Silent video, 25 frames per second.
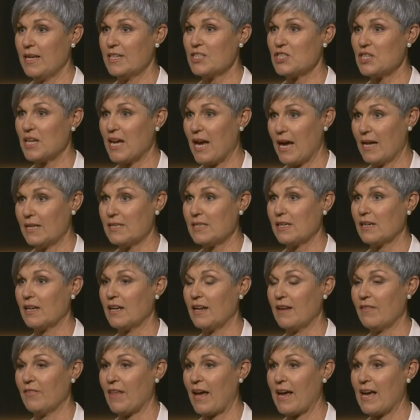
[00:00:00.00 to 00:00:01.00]
She had to
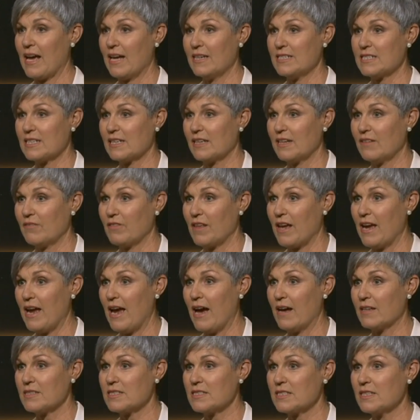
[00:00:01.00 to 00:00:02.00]
le- they had to leave the
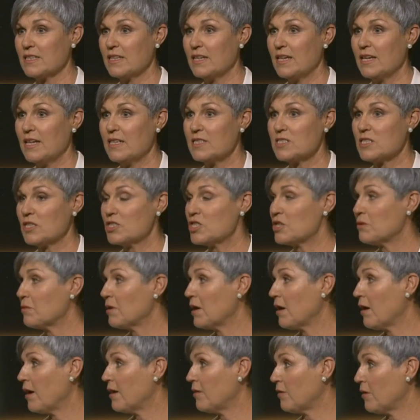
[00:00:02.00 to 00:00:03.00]
house. So she
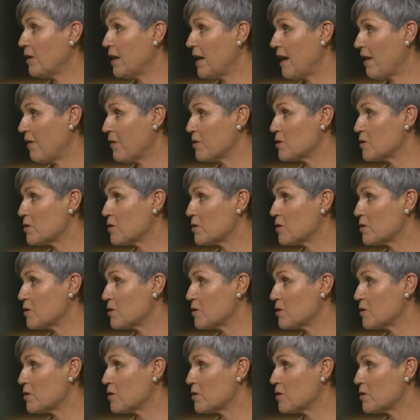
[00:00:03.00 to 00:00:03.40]
relied on now